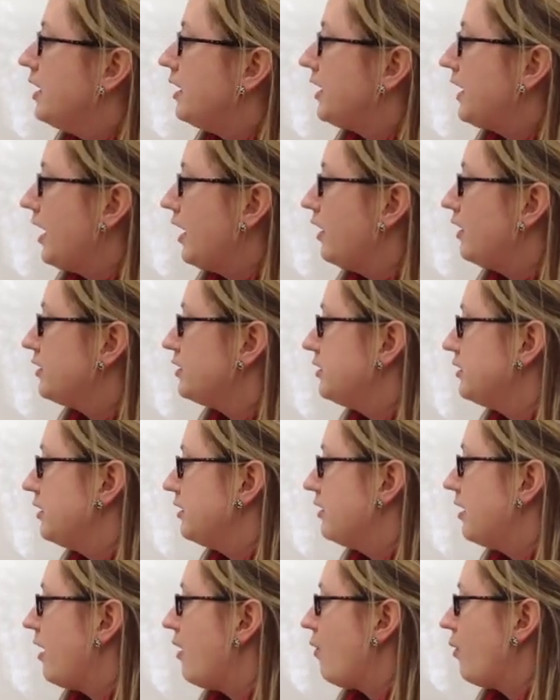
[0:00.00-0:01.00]

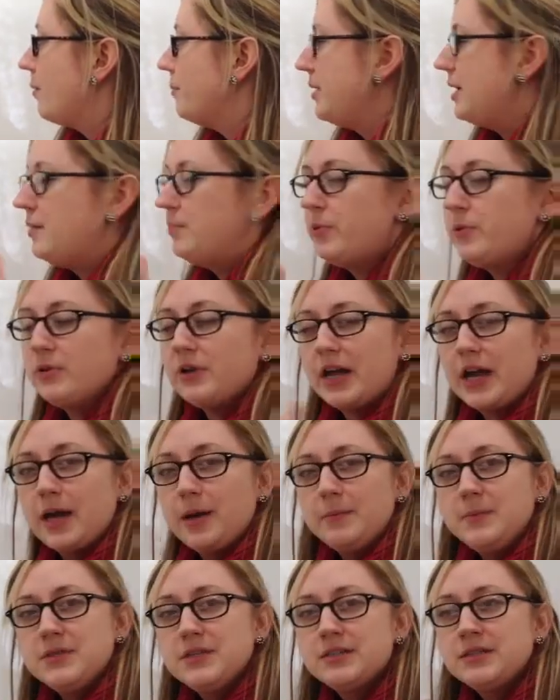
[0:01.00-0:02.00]
Character or people
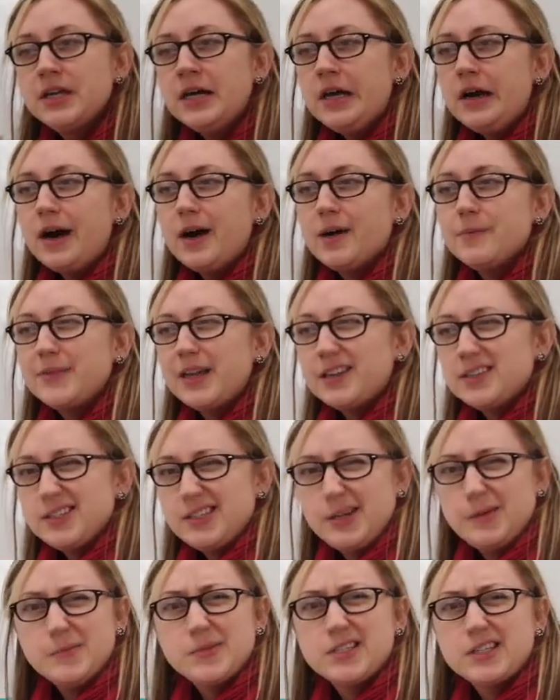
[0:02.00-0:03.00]
names, that
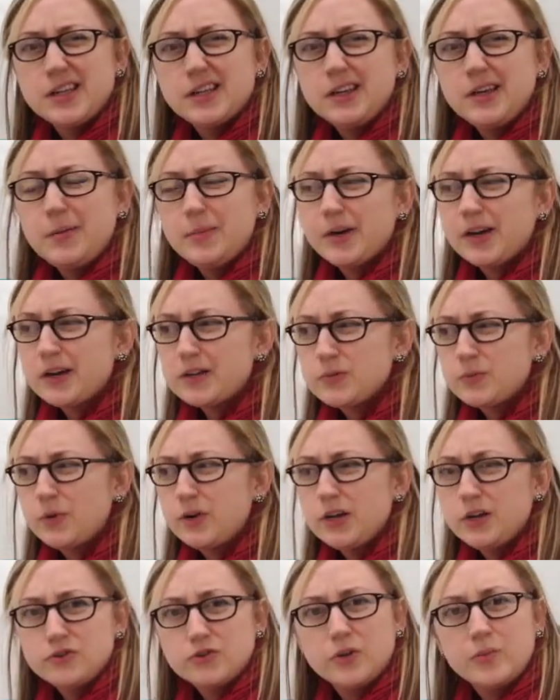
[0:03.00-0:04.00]
seems silly because
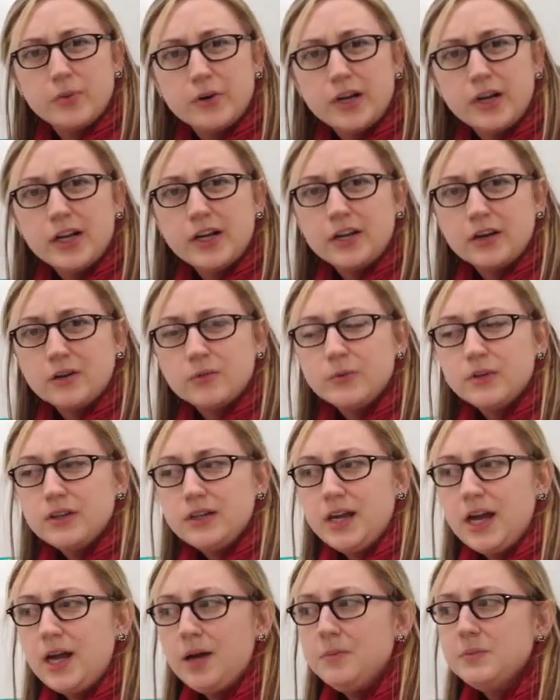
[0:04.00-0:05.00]
we're usually pretty good with
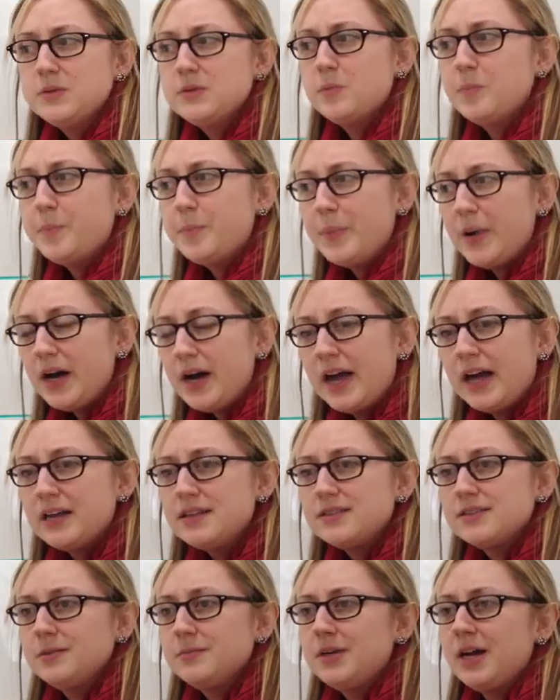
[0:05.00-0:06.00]
names,
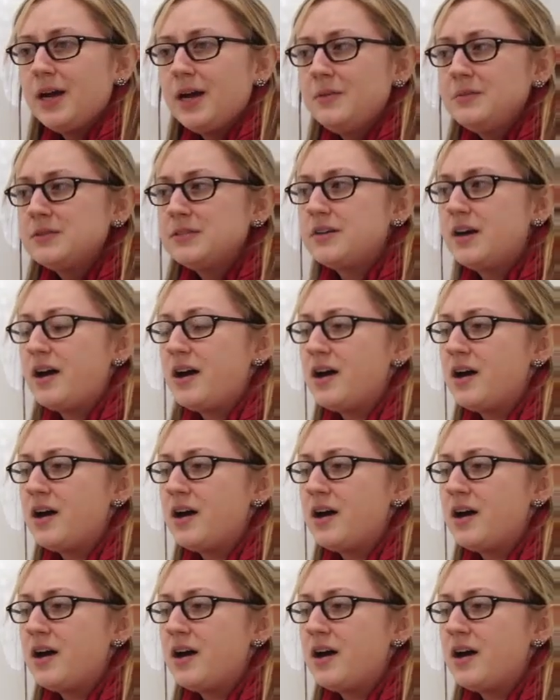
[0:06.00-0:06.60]
but sometimes